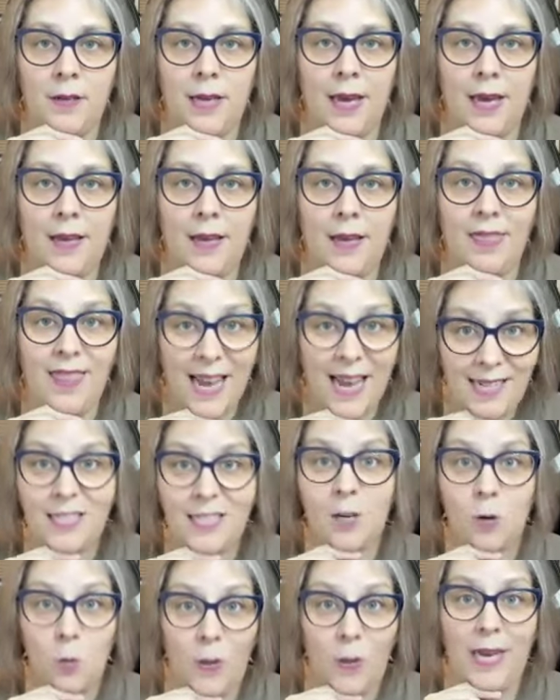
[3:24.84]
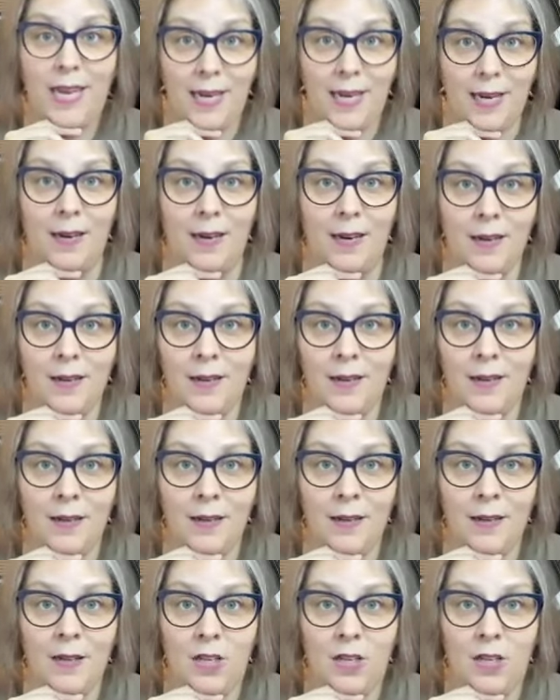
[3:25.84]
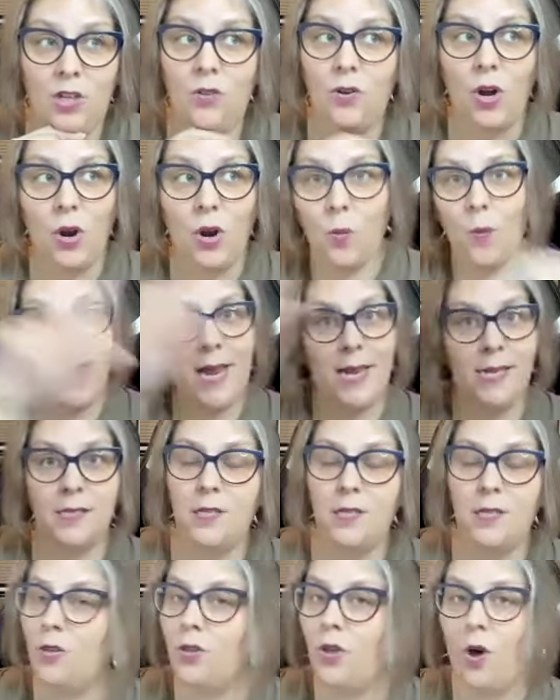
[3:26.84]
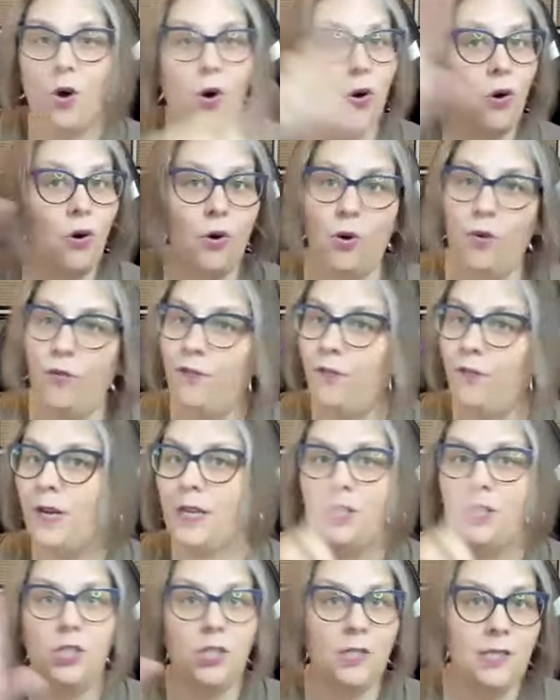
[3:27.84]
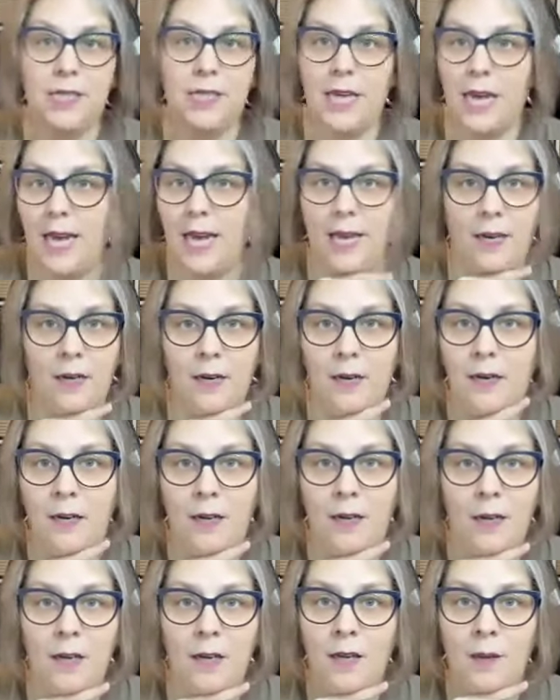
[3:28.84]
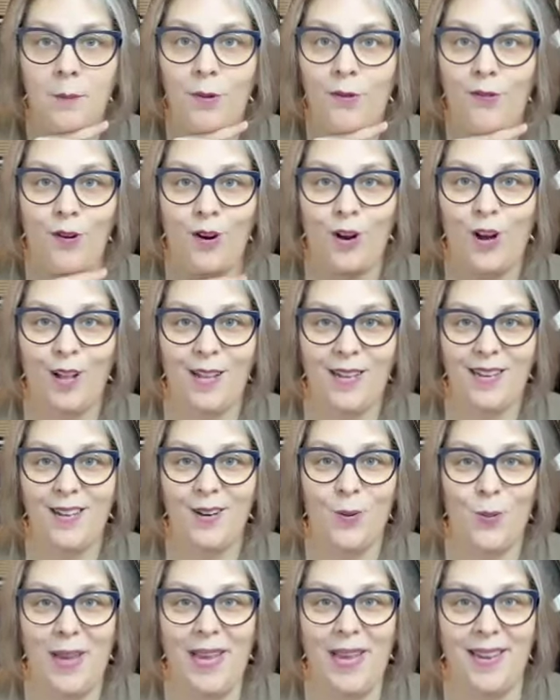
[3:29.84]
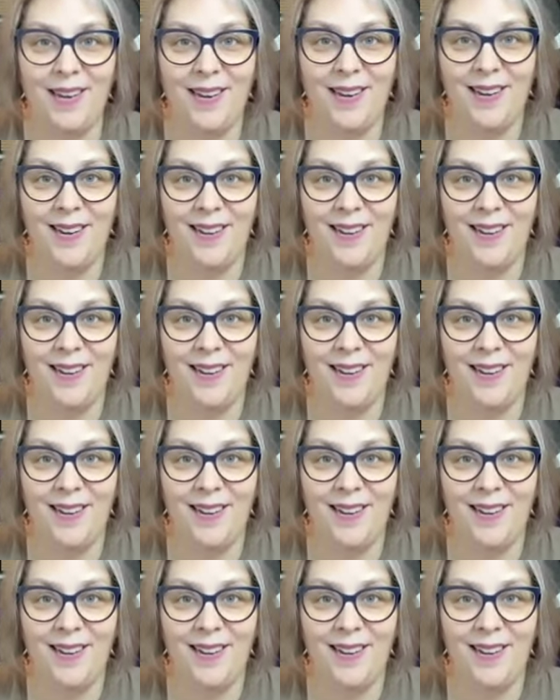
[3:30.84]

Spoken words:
Okay, that's a win. You don't wait until the whole fridge is done before calling it a win.